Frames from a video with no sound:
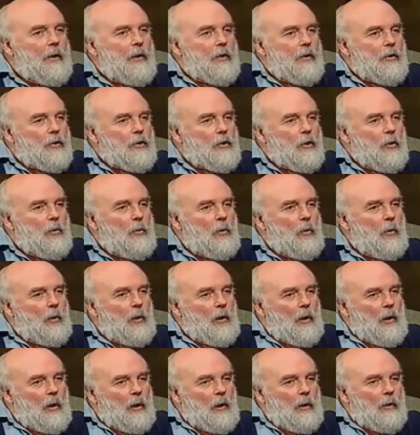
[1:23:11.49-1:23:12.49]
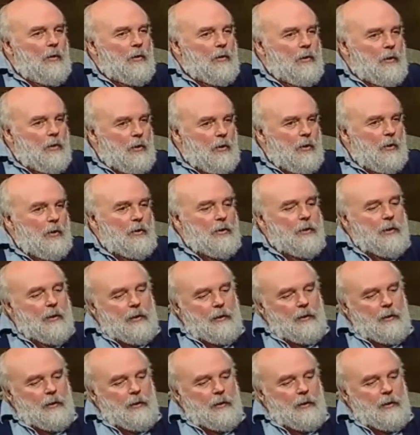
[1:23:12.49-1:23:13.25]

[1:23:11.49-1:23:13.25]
So the task